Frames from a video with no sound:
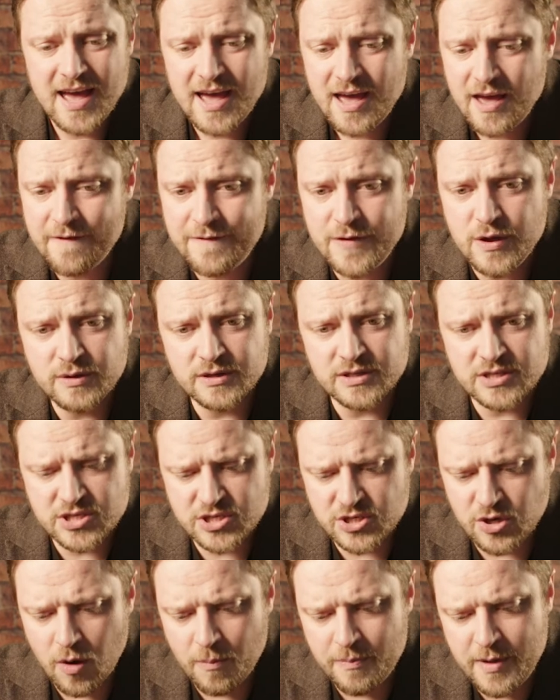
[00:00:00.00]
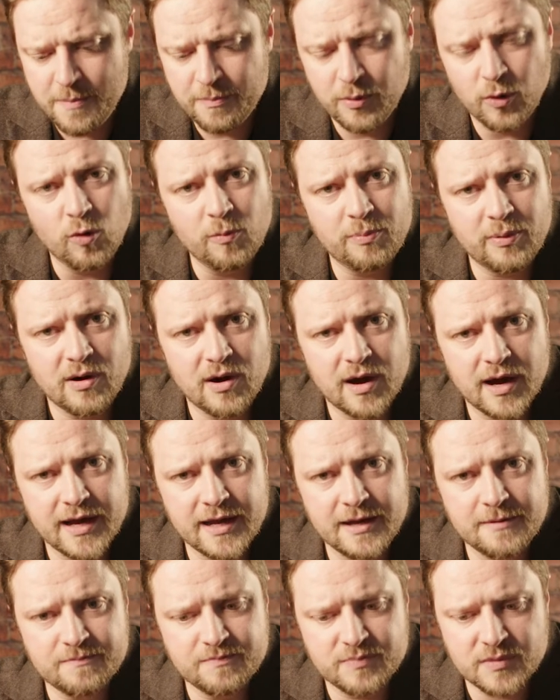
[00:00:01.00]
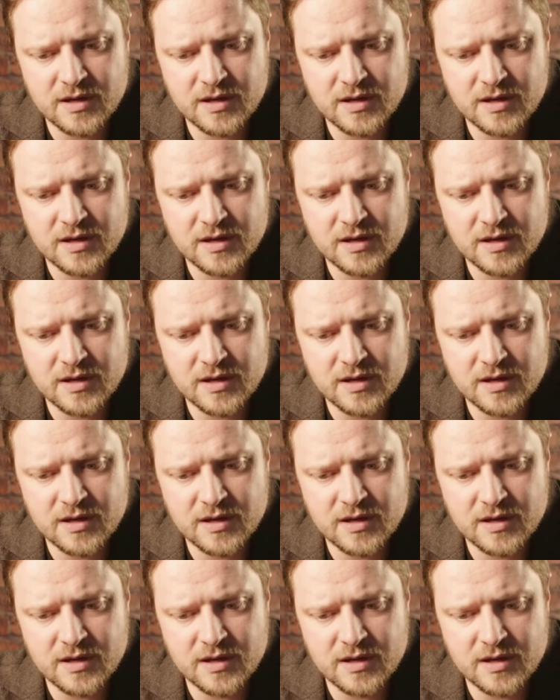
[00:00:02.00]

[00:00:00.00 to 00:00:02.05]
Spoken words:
If you can stop people by